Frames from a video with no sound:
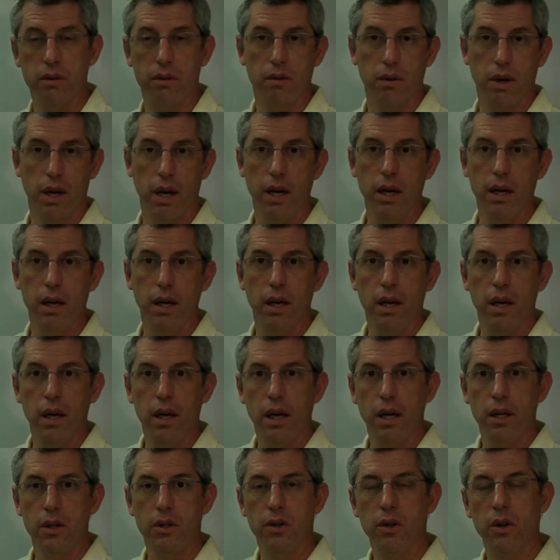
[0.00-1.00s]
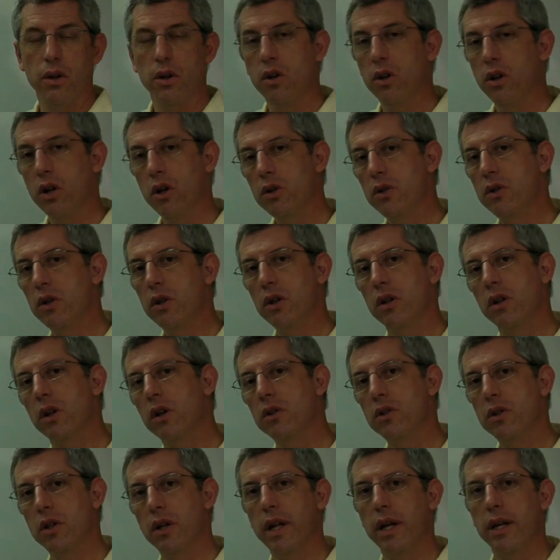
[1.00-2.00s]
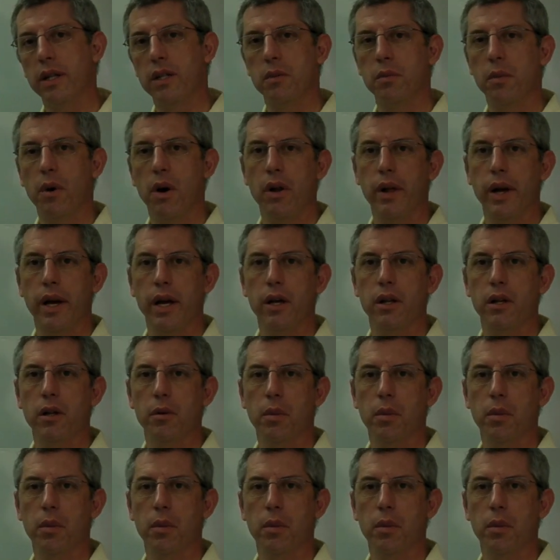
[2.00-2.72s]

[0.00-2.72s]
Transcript: Okay, and so you're closer and closer to that small angle